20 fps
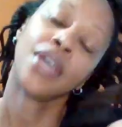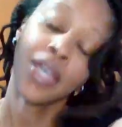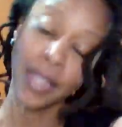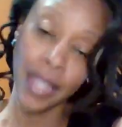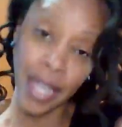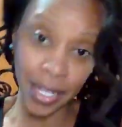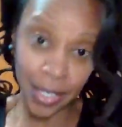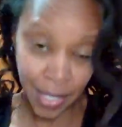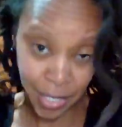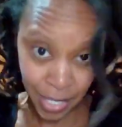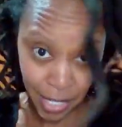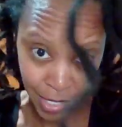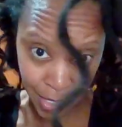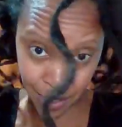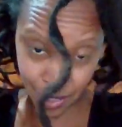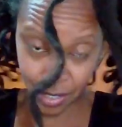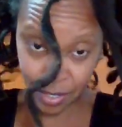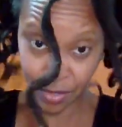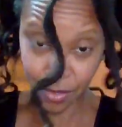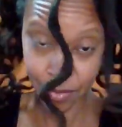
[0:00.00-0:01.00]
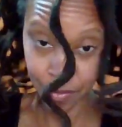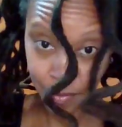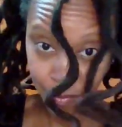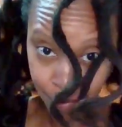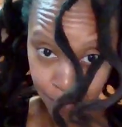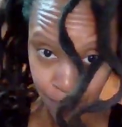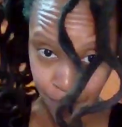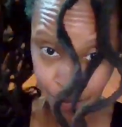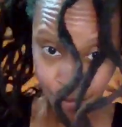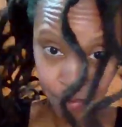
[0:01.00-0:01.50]
And that's it.
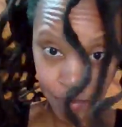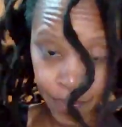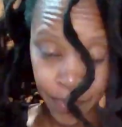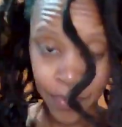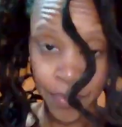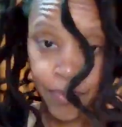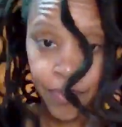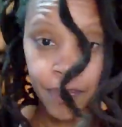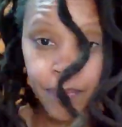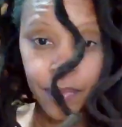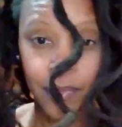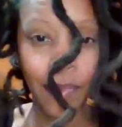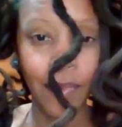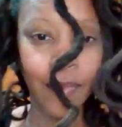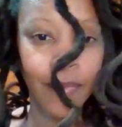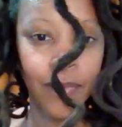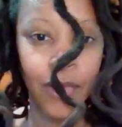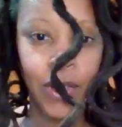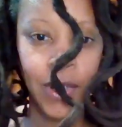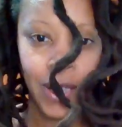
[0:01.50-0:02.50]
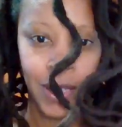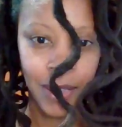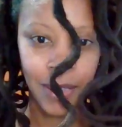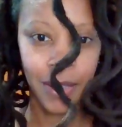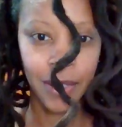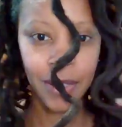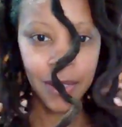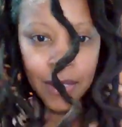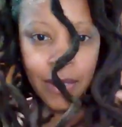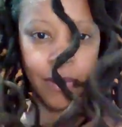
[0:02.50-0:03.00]
Look at
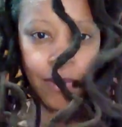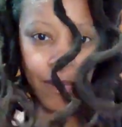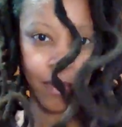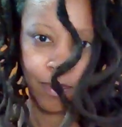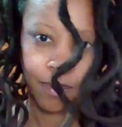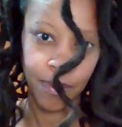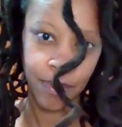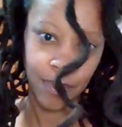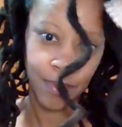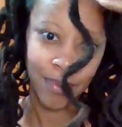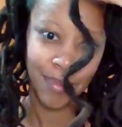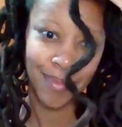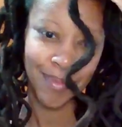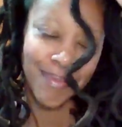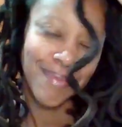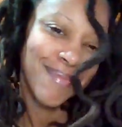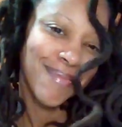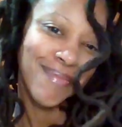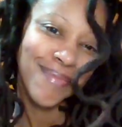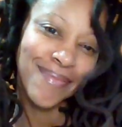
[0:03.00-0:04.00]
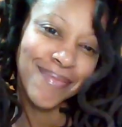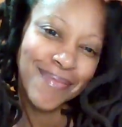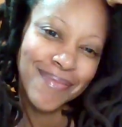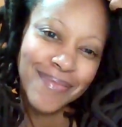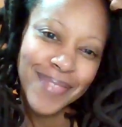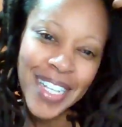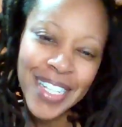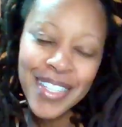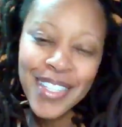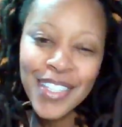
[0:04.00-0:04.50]
this.
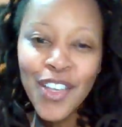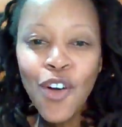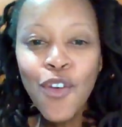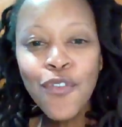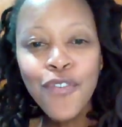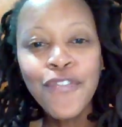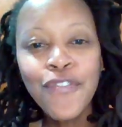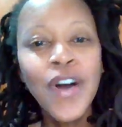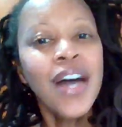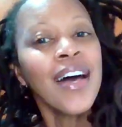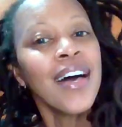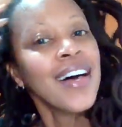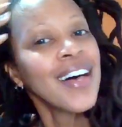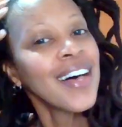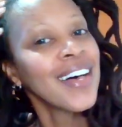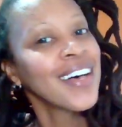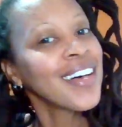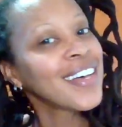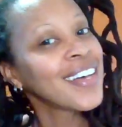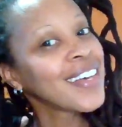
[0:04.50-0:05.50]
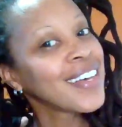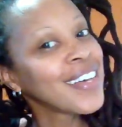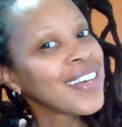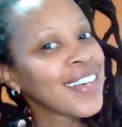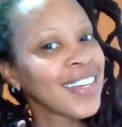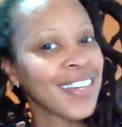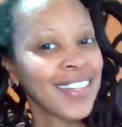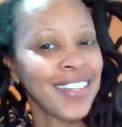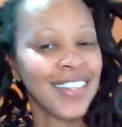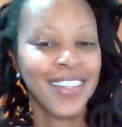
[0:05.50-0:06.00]
It's so
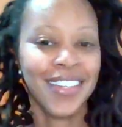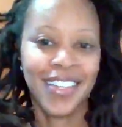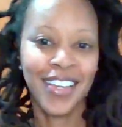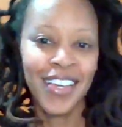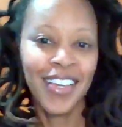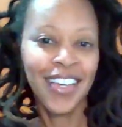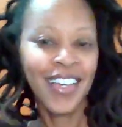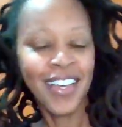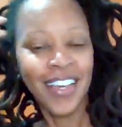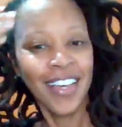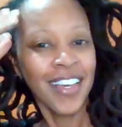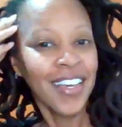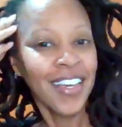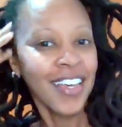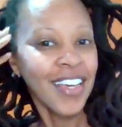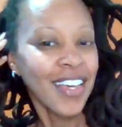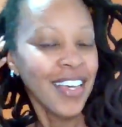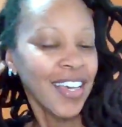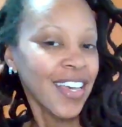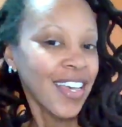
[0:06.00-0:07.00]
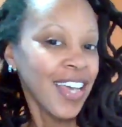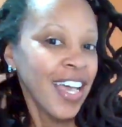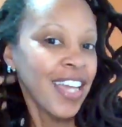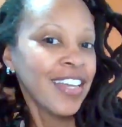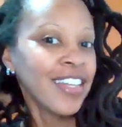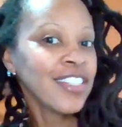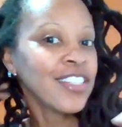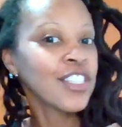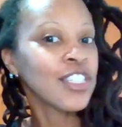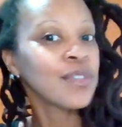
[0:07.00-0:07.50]
fun.
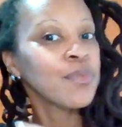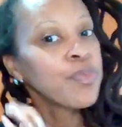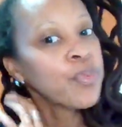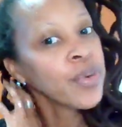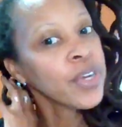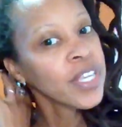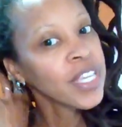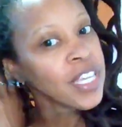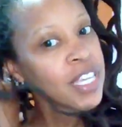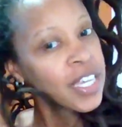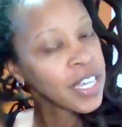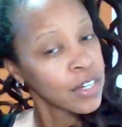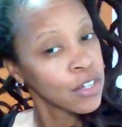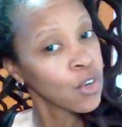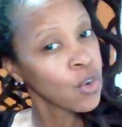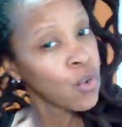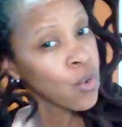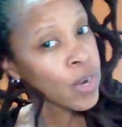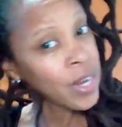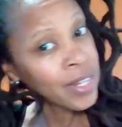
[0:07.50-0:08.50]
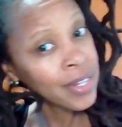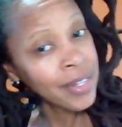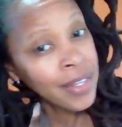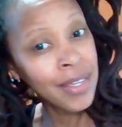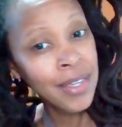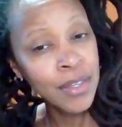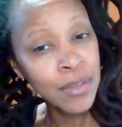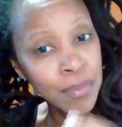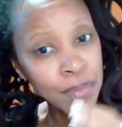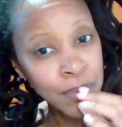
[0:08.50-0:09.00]
And it's springy and
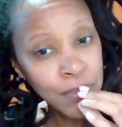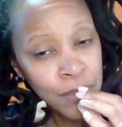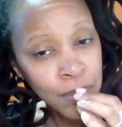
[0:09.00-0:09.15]
coily.